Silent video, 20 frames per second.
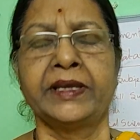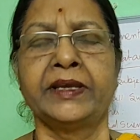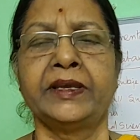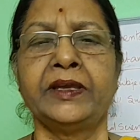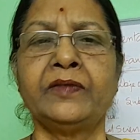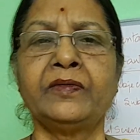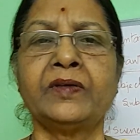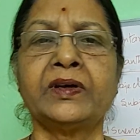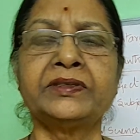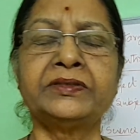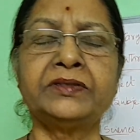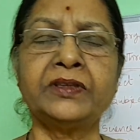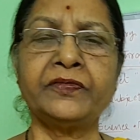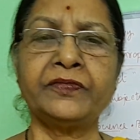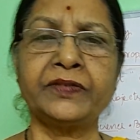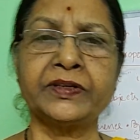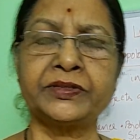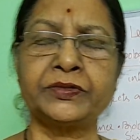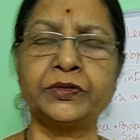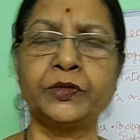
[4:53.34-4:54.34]
He was the
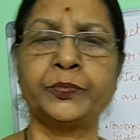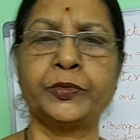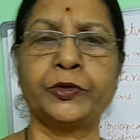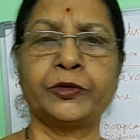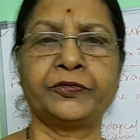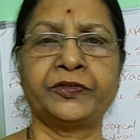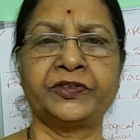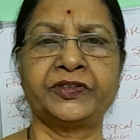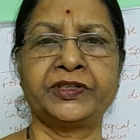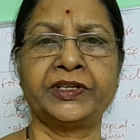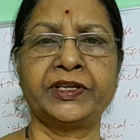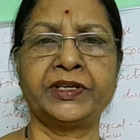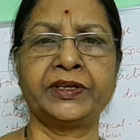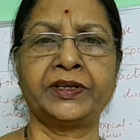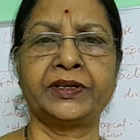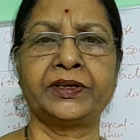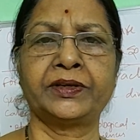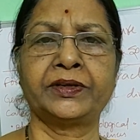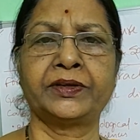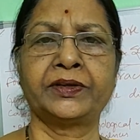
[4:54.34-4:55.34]
first professor
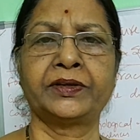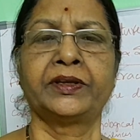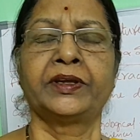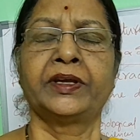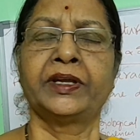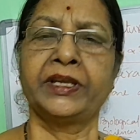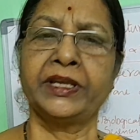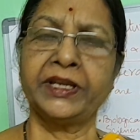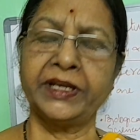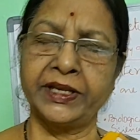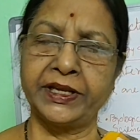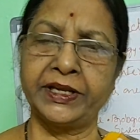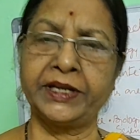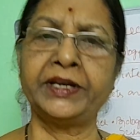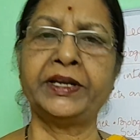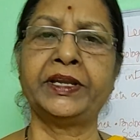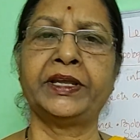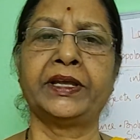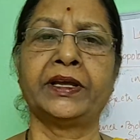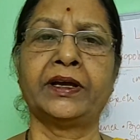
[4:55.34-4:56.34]
in
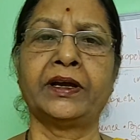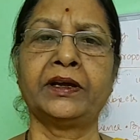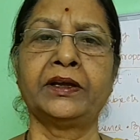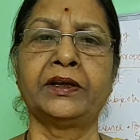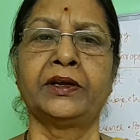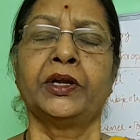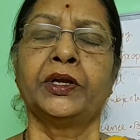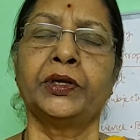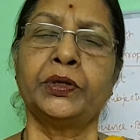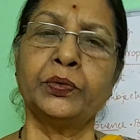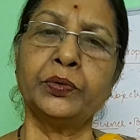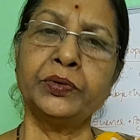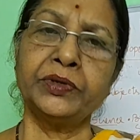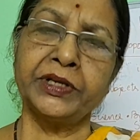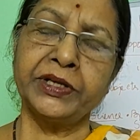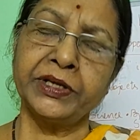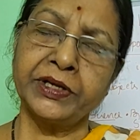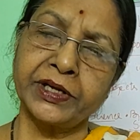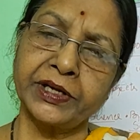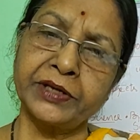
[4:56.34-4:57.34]
India to
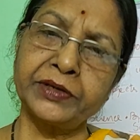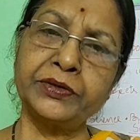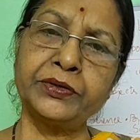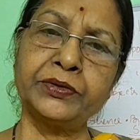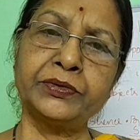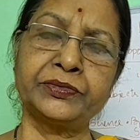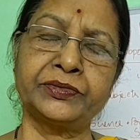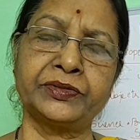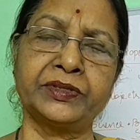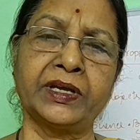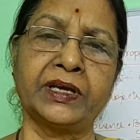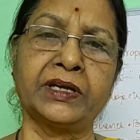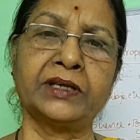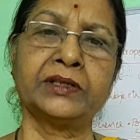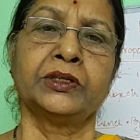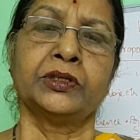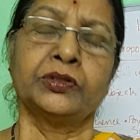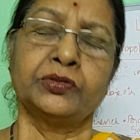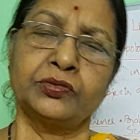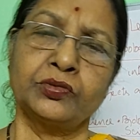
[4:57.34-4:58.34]
introduce the
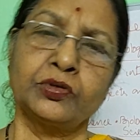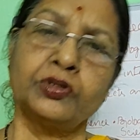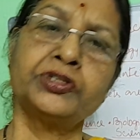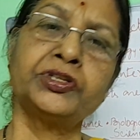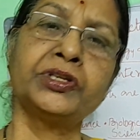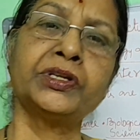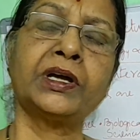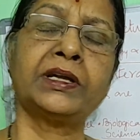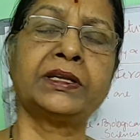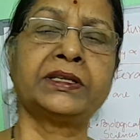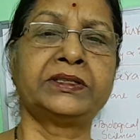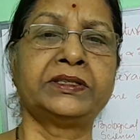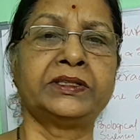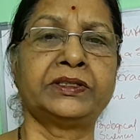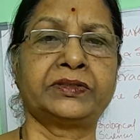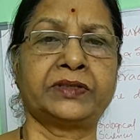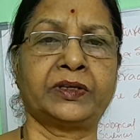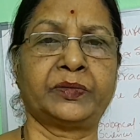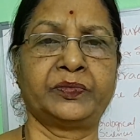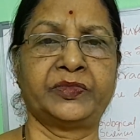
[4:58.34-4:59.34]
sociology
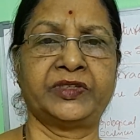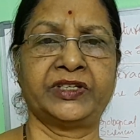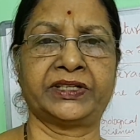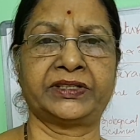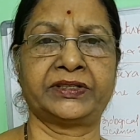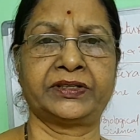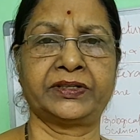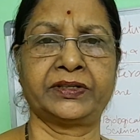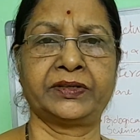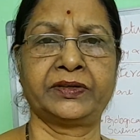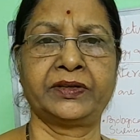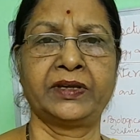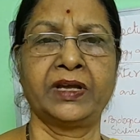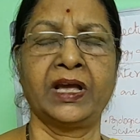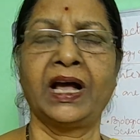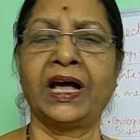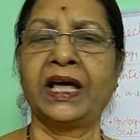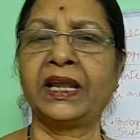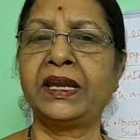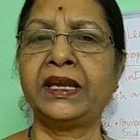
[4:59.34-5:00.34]
subject.
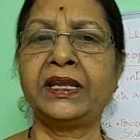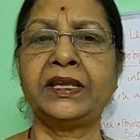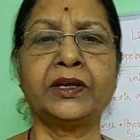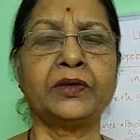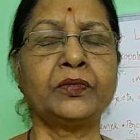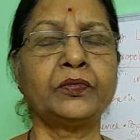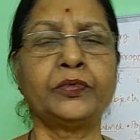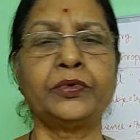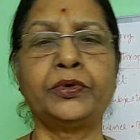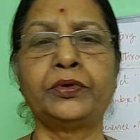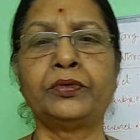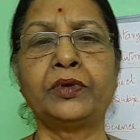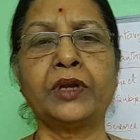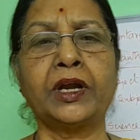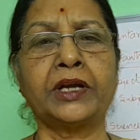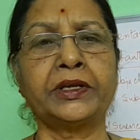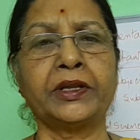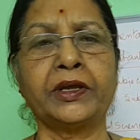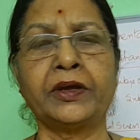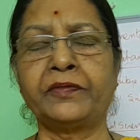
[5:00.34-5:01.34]
Earlier we do
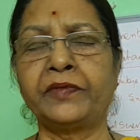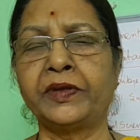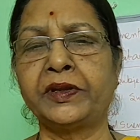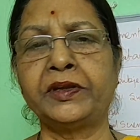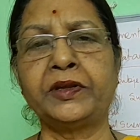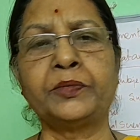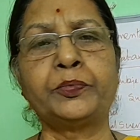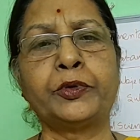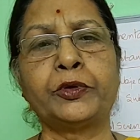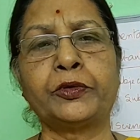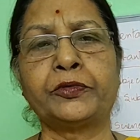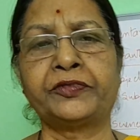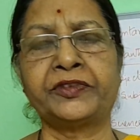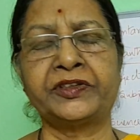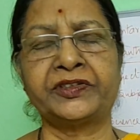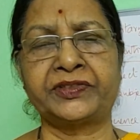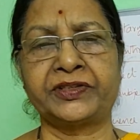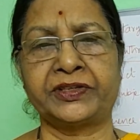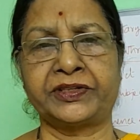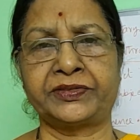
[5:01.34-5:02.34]
not have any
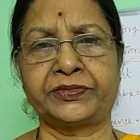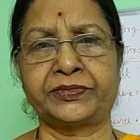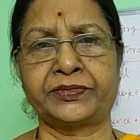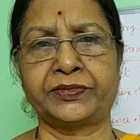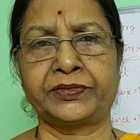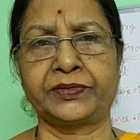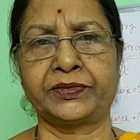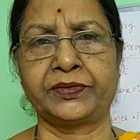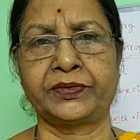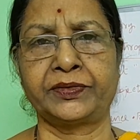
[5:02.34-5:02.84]
professors.